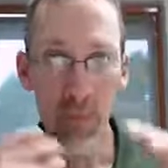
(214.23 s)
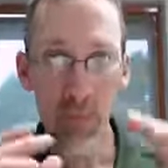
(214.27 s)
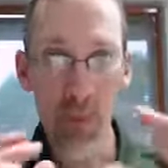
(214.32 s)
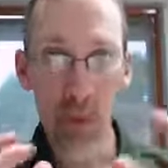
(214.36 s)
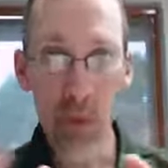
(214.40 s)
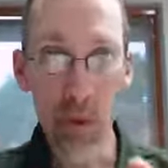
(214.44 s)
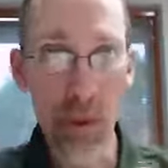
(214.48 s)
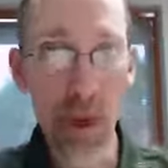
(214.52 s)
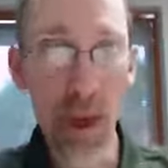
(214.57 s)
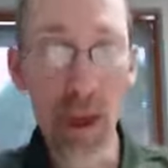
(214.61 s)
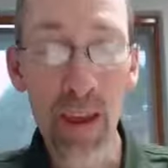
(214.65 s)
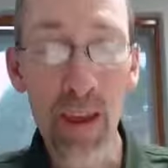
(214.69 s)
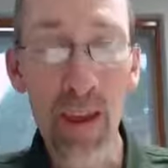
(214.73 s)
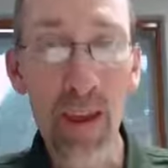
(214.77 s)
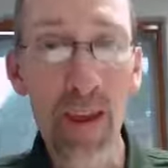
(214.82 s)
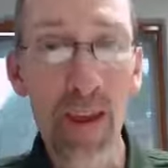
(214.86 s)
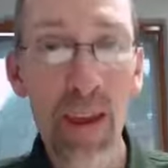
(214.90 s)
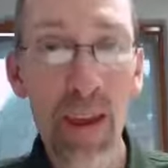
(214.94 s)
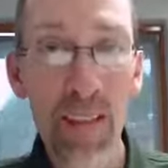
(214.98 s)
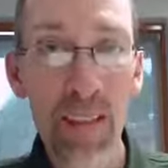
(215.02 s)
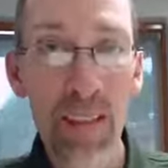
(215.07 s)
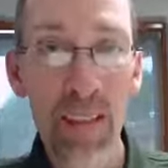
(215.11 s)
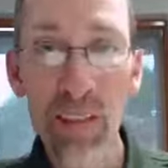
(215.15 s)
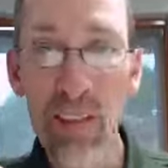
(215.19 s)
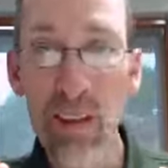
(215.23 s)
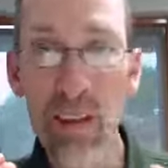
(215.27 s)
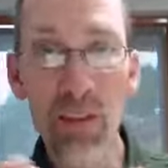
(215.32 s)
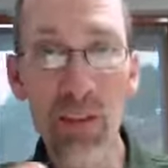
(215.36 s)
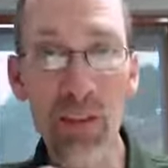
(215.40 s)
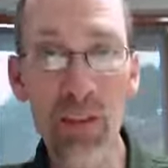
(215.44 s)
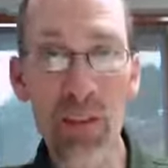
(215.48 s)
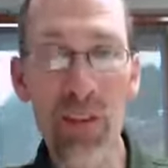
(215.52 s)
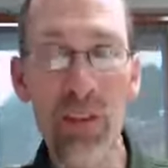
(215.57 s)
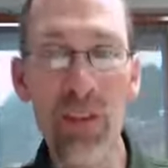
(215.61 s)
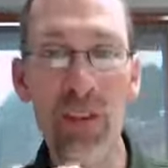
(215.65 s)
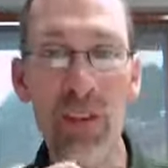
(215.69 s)
Okay, these
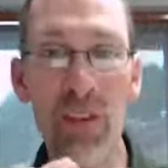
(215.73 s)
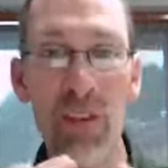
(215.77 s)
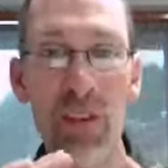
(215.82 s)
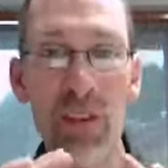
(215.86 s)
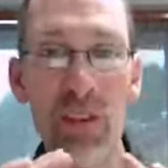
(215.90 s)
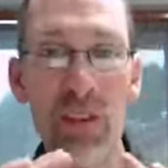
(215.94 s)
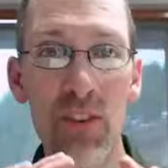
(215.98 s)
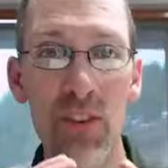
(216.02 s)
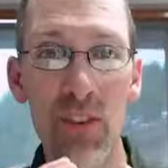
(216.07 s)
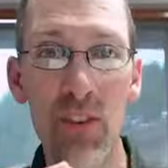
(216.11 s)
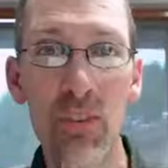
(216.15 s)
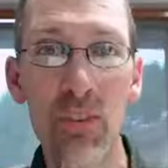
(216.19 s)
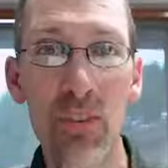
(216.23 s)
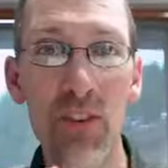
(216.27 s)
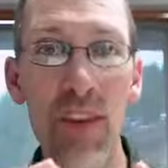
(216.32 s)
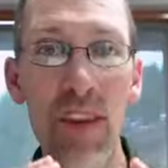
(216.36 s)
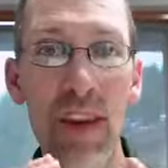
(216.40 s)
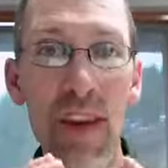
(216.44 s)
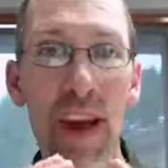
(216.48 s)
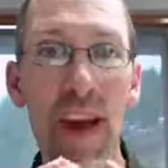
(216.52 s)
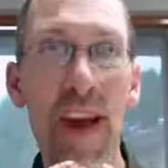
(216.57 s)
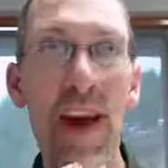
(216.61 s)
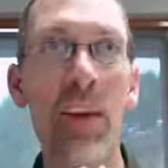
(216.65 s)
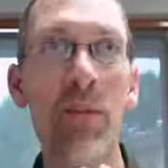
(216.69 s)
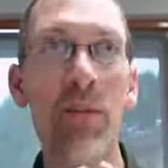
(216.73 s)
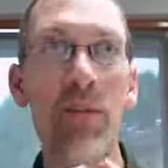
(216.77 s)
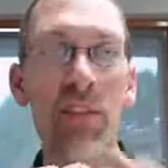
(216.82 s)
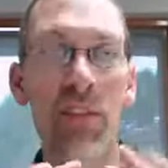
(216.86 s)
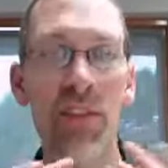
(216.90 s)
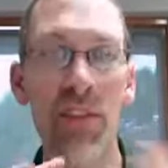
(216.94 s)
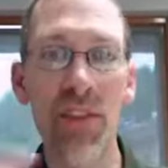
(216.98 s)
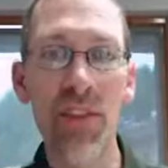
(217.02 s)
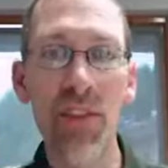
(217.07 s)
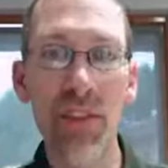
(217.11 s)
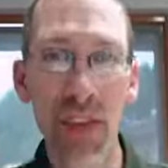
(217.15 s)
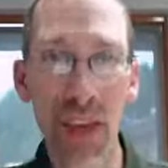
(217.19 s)
are just simply
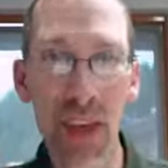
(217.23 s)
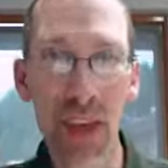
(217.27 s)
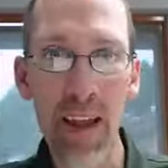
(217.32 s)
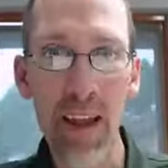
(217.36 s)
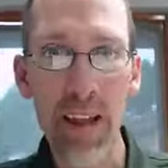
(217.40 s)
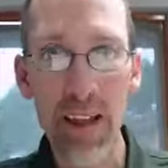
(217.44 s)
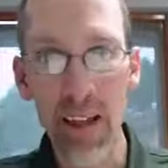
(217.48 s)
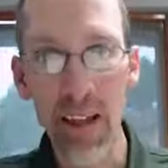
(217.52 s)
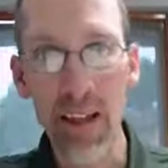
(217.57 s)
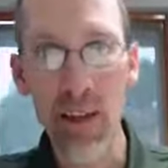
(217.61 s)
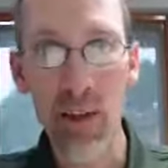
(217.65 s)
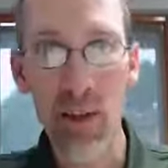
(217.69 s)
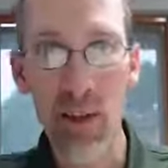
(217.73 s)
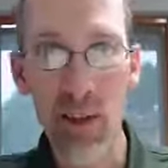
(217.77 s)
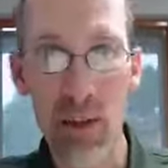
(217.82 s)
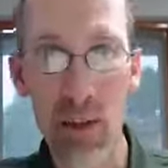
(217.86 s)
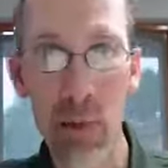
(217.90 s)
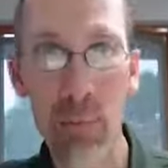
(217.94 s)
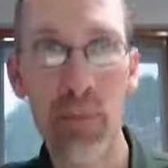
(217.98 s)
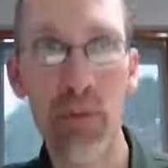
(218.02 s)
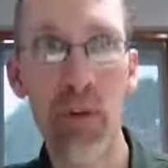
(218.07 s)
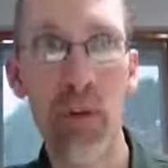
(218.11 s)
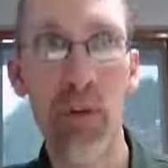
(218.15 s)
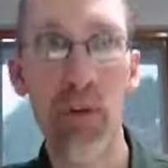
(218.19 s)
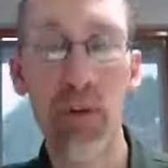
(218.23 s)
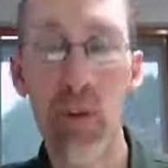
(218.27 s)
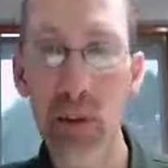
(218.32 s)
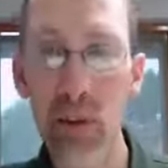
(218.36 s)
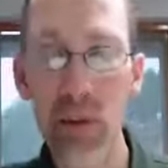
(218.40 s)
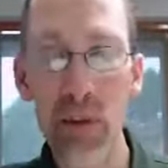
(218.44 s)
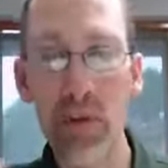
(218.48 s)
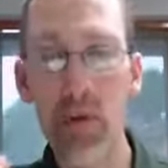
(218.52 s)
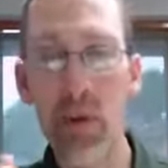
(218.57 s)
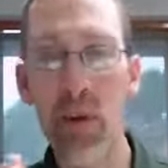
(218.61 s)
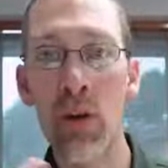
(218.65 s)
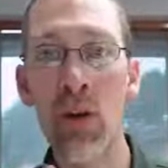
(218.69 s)
outstanding descriptions.
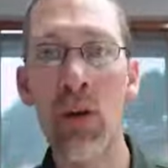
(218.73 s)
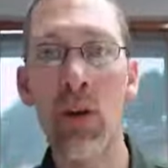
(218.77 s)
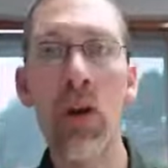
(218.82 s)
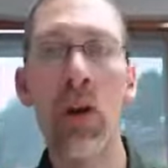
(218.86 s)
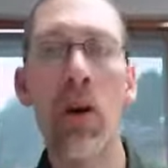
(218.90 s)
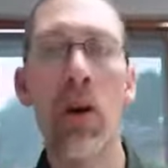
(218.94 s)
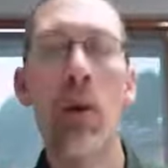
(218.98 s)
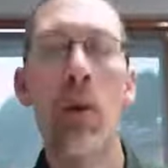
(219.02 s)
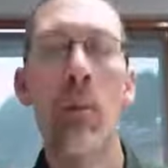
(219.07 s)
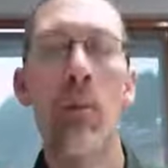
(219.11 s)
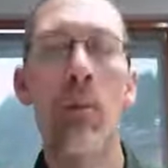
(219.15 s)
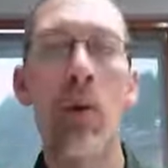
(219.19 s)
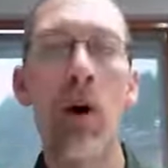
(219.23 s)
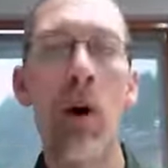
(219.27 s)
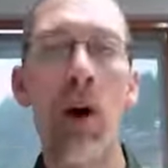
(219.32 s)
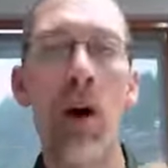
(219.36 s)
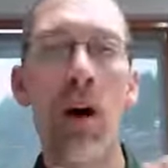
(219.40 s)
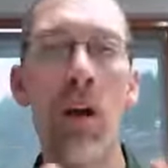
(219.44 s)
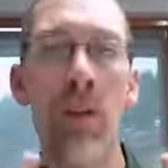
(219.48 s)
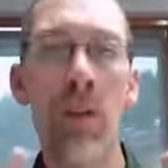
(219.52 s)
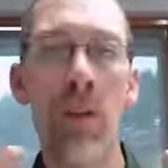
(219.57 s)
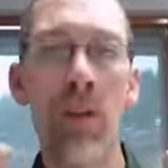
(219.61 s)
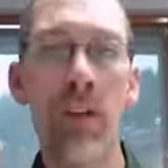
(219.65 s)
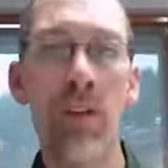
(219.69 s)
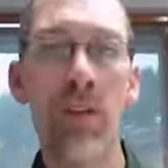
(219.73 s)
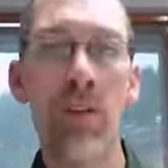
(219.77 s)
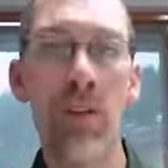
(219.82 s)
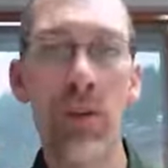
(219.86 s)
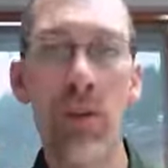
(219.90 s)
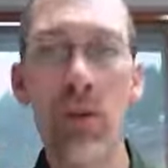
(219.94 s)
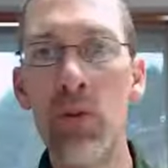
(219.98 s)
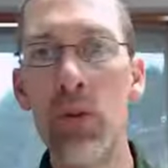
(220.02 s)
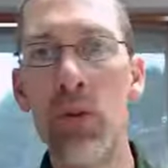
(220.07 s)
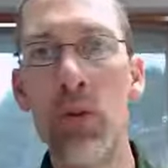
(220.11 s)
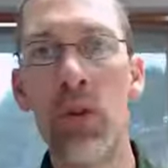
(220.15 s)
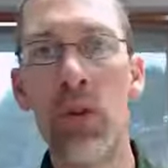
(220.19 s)
First of all, Paul is
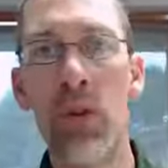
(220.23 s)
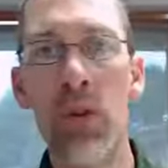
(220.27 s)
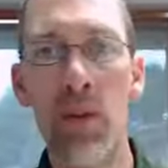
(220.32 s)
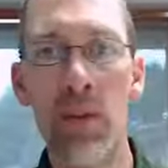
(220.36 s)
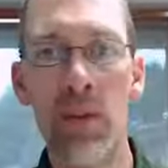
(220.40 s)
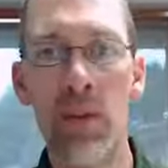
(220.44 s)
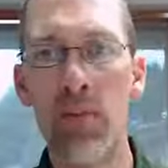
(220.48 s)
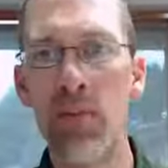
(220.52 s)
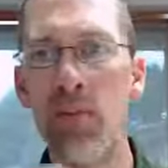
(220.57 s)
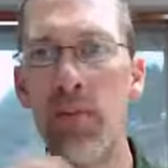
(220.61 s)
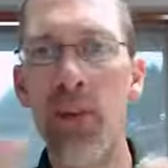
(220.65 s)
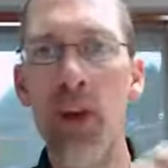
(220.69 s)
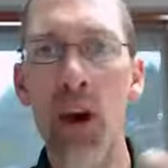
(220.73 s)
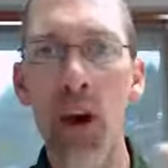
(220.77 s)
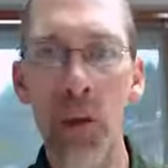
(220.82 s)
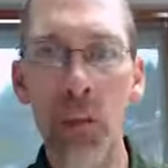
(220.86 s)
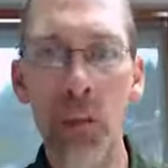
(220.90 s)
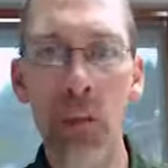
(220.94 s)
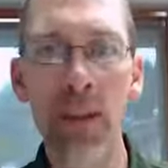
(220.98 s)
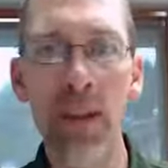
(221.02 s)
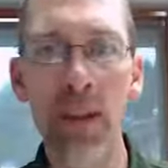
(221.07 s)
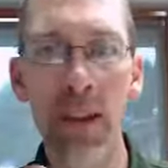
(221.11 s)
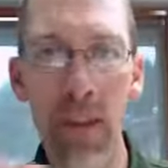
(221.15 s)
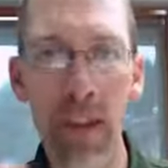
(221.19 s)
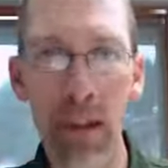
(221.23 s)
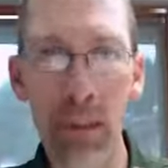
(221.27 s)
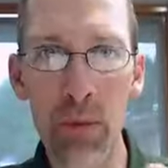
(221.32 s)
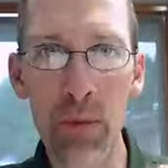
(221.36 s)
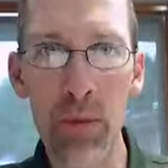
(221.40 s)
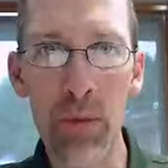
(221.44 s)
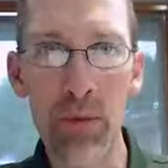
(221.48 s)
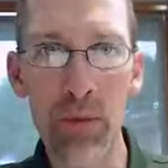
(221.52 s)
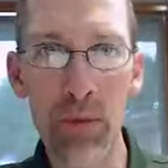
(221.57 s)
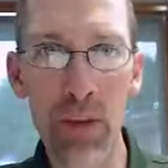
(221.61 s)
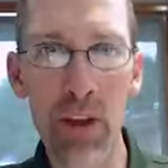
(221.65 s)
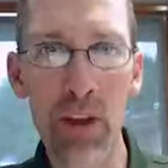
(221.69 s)
using a farming
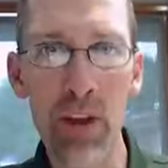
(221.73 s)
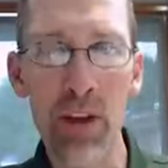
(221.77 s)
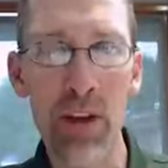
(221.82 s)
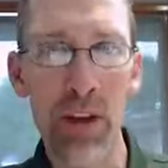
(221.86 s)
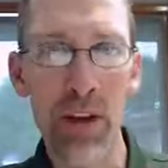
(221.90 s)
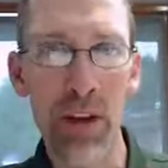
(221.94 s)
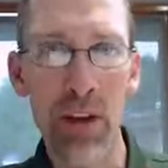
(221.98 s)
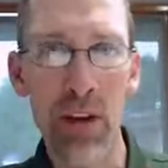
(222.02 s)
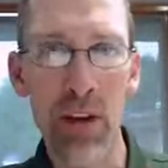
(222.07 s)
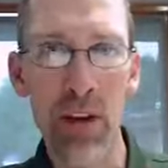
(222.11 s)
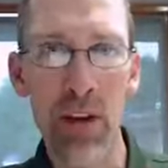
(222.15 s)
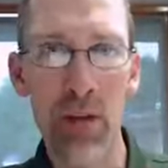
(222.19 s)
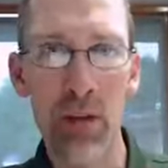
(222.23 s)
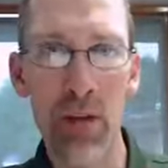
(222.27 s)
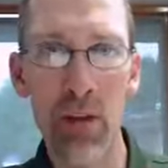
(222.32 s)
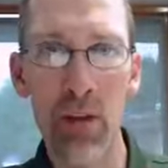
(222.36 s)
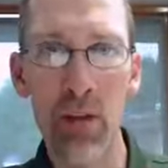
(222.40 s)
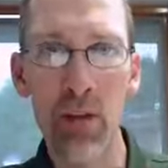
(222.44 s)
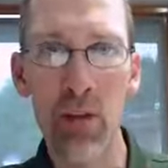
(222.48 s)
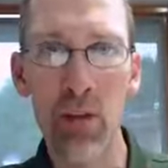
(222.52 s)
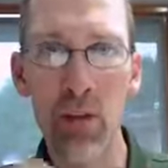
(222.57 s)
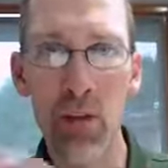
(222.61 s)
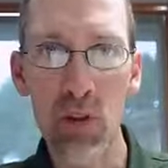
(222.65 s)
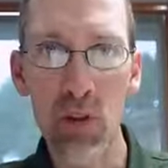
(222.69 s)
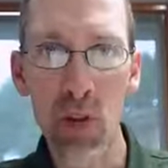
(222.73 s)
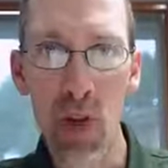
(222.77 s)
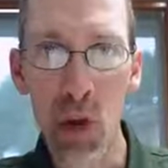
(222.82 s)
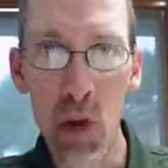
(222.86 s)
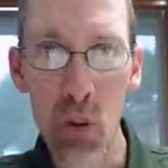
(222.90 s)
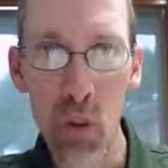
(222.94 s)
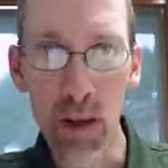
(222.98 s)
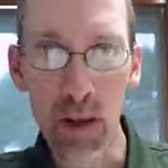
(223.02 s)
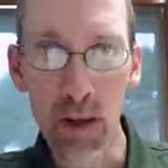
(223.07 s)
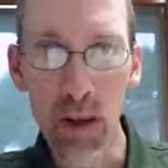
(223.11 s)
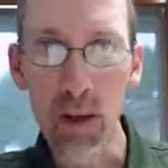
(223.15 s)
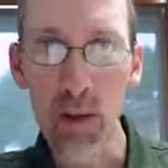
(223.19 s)
imagery. It's talking about
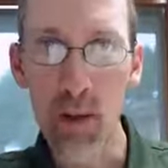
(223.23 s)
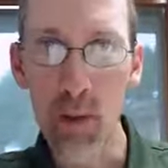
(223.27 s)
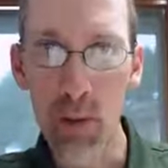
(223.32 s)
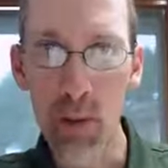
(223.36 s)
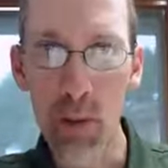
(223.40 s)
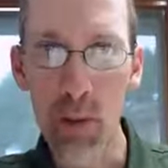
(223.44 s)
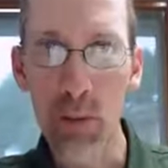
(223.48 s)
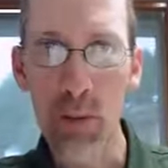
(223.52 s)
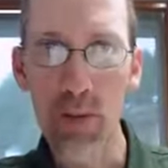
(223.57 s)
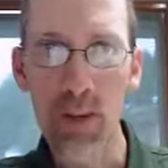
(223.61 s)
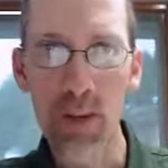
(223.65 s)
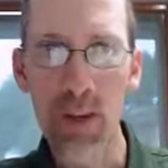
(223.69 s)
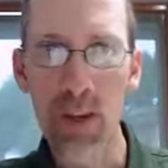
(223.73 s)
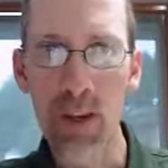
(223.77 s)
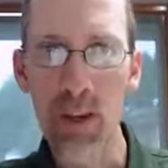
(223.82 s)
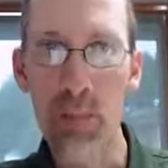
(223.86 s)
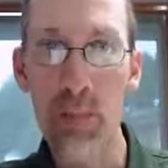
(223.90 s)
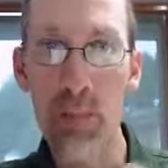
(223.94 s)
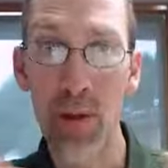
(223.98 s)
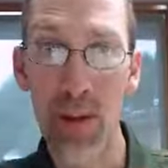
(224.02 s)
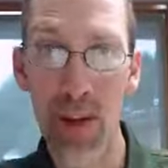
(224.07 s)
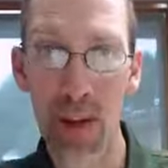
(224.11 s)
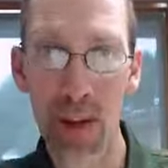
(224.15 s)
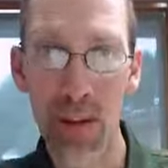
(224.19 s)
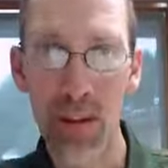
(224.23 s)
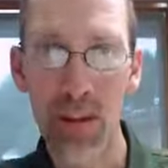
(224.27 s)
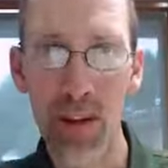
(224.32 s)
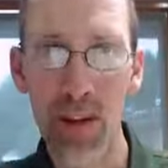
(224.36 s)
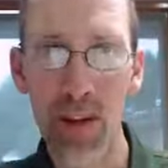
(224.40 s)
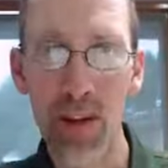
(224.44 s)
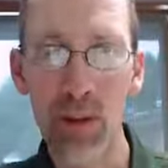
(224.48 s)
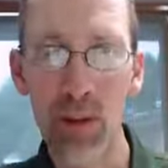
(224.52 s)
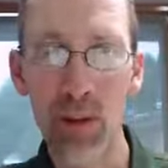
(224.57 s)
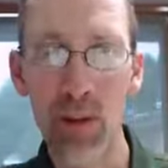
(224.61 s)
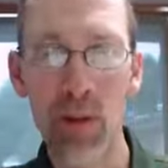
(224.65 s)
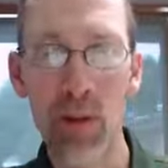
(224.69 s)
sowing, or we would say, you know,
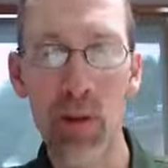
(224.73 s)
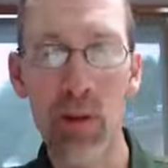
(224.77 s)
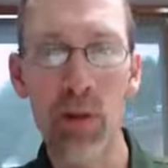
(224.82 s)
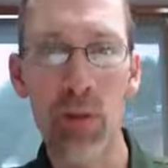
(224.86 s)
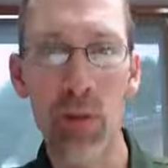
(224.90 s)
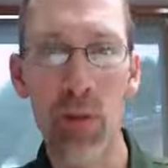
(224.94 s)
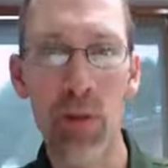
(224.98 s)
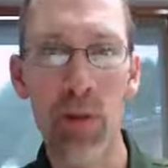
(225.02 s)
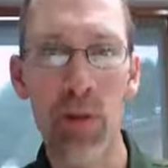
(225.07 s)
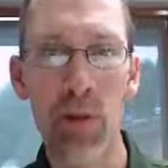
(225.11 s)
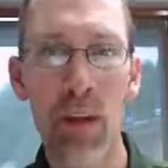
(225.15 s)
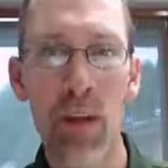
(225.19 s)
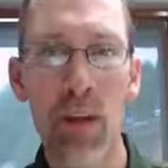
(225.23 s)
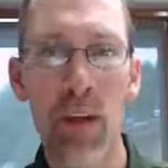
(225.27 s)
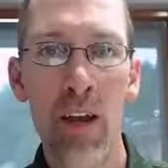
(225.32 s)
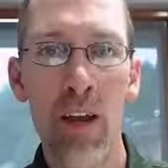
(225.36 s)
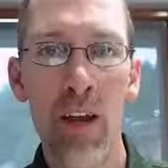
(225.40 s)
planting and so forth.